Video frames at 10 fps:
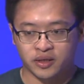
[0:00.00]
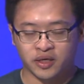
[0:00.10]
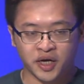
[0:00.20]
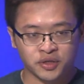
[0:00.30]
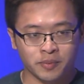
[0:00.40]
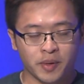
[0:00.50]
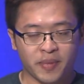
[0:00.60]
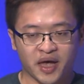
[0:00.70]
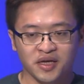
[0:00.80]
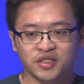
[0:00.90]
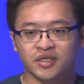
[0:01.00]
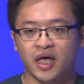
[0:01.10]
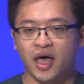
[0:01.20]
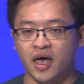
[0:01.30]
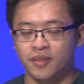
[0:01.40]
customer base
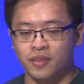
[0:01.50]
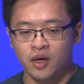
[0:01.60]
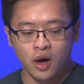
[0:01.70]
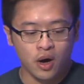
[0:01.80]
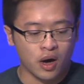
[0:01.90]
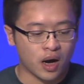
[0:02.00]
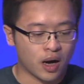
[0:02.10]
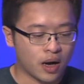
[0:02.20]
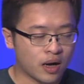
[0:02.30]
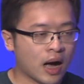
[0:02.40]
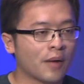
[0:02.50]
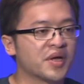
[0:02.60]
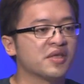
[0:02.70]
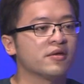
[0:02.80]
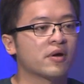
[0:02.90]
and how
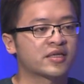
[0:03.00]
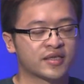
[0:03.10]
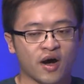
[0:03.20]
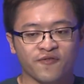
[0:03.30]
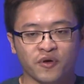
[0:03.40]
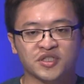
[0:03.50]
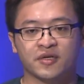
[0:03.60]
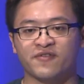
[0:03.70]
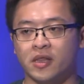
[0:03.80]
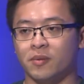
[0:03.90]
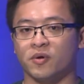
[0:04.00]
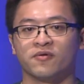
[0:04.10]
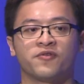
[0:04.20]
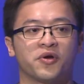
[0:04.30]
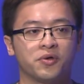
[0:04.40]
many cell phones available
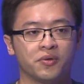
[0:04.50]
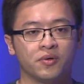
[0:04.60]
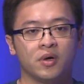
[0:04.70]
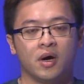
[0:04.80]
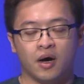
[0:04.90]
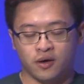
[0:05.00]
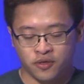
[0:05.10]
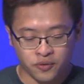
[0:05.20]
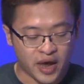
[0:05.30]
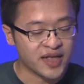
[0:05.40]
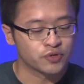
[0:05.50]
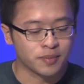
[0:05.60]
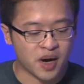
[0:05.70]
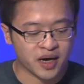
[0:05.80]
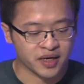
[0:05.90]
for you through Android
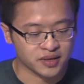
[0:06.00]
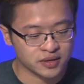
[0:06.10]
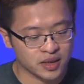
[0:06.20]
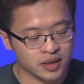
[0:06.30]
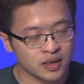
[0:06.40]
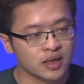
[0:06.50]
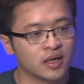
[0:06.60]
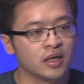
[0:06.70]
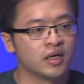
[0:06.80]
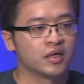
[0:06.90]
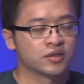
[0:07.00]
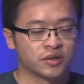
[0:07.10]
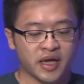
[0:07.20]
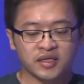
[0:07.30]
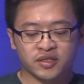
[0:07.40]
market. So
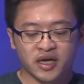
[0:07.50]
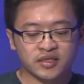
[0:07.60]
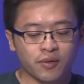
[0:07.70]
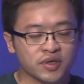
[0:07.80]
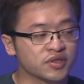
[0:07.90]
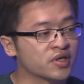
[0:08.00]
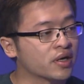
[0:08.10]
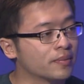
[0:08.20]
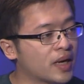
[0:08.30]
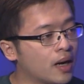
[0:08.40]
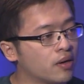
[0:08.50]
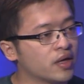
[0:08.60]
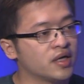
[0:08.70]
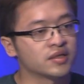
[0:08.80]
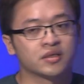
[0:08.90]
next things I want to talk about
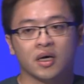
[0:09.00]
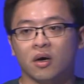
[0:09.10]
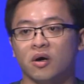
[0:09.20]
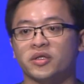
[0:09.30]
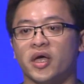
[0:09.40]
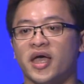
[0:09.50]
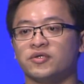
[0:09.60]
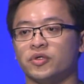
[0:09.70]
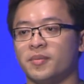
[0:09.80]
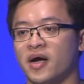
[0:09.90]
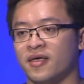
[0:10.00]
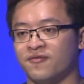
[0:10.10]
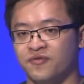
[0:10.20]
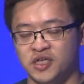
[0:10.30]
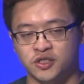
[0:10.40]
is all the Android market
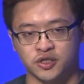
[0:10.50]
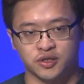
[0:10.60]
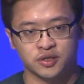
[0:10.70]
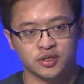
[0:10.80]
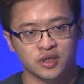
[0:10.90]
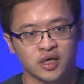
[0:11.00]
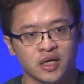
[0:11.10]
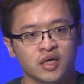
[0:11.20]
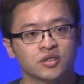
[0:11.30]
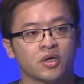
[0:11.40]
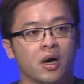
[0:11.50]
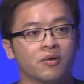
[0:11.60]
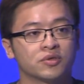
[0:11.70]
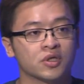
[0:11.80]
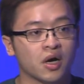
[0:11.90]
features. So I
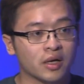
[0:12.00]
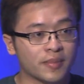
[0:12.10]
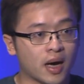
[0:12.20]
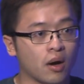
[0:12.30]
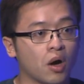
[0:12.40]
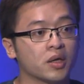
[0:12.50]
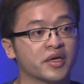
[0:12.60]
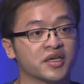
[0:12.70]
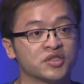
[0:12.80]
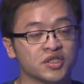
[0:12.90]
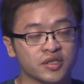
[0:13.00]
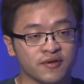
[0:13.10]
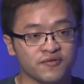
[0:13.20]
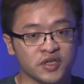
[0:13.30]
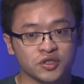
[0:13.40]
will talk about all the existing
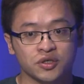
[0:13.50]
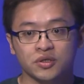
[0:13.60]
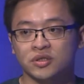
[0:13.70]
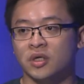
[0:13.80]
features,